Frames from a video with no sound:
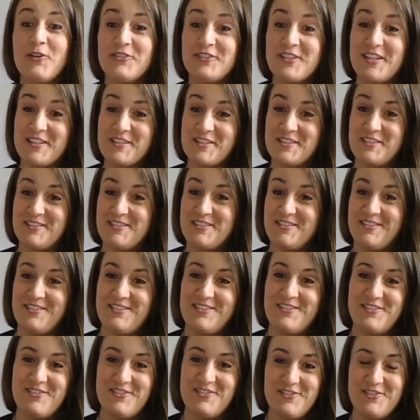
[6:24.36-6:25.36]
it doesn't,
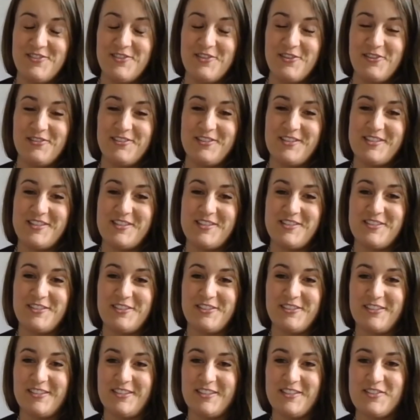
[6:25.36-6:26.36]
not
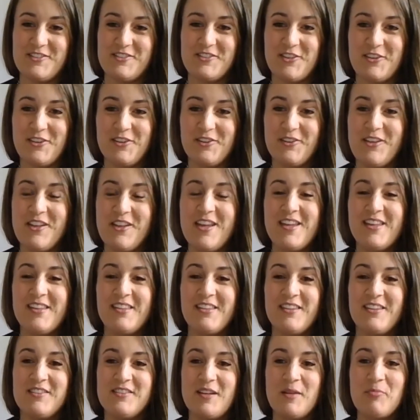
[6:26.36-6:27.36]
necessarily. So
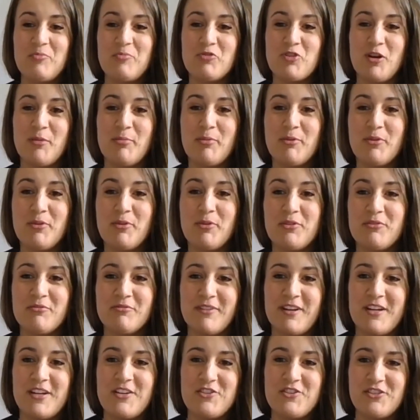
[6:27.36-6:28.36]
the subtropical
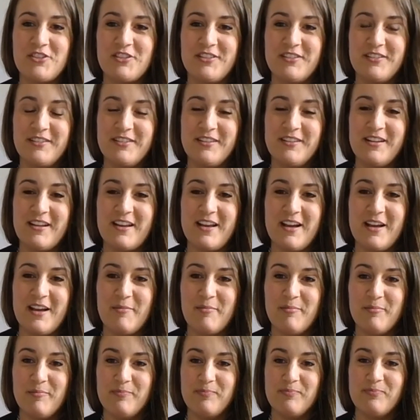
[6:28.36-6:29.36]
region
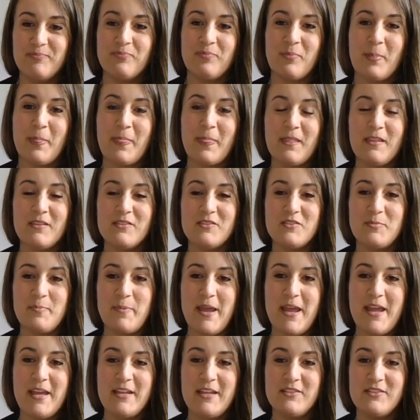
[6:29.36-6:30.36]

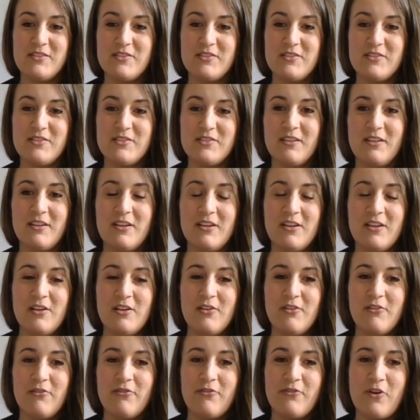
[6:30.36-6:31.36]
spans
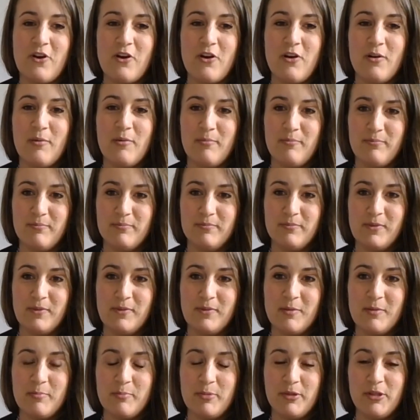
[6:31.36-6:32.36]
from
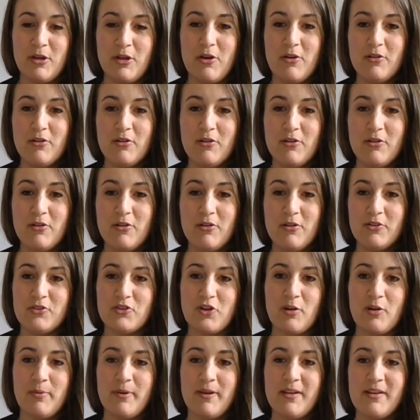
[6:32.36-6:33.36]
below the
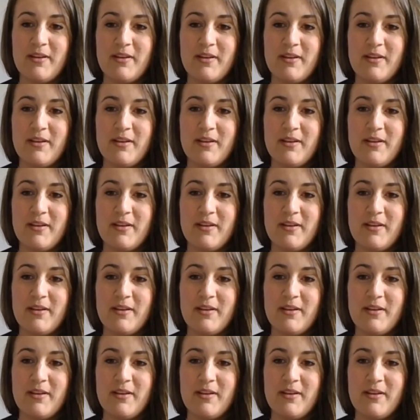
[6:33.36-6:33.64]
tropics